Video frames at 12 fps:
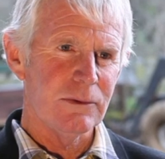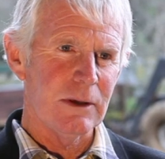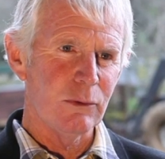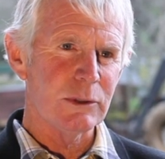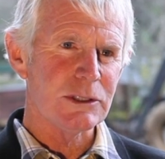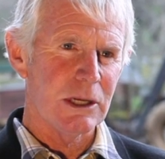
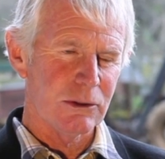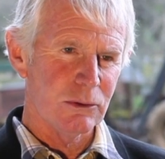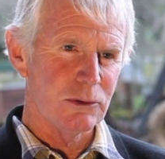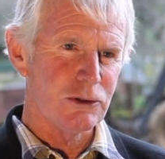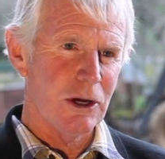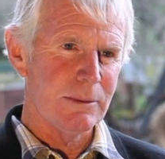They've always done a
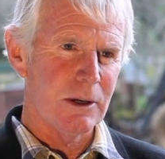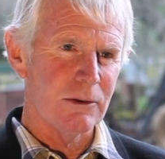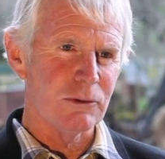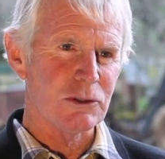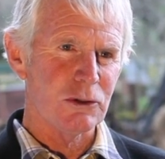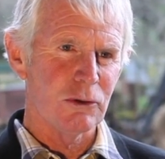good job on
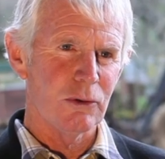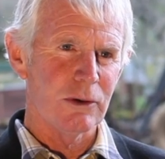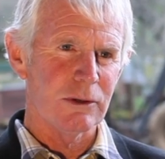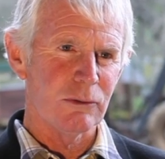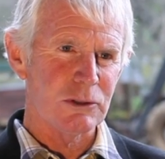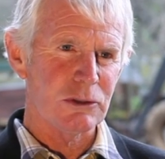
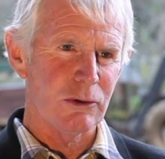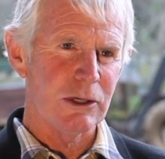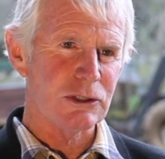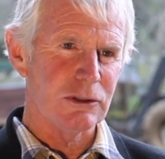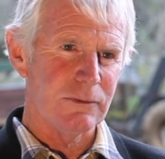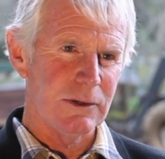restoring
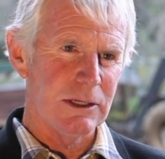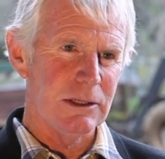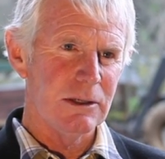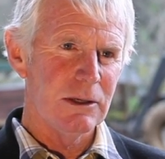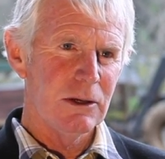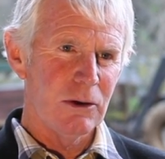restoration of
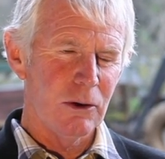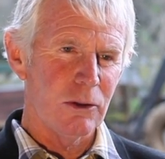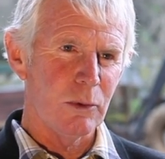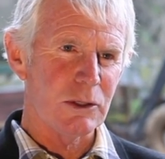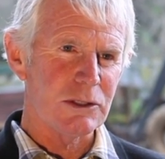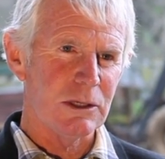any
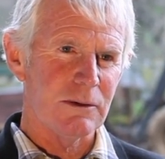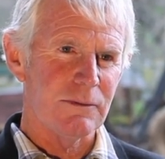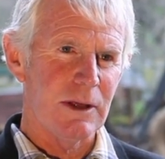earthworks that are